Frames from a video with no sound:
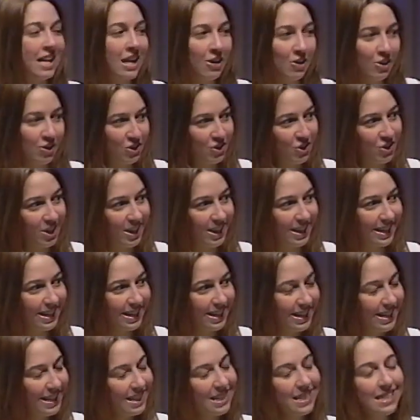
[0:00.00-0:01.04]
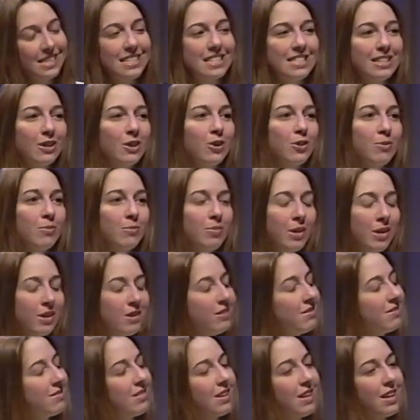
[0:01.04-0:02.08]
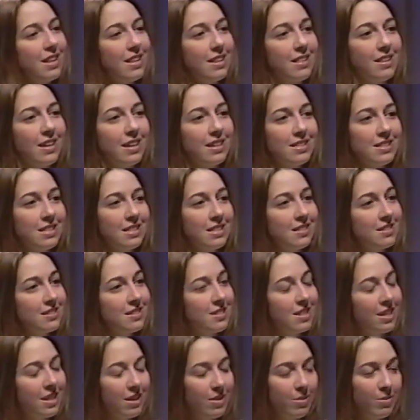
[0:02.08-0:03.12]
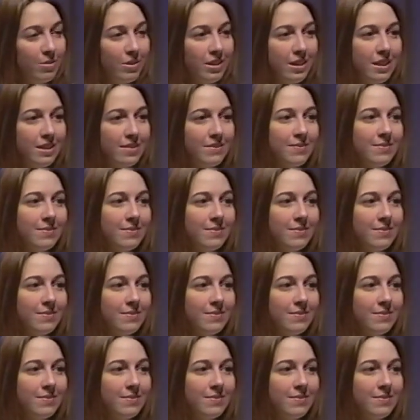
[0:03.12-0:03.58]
now, aren't you? Yeah. So, Bo, all right. It. Give it, away. to us,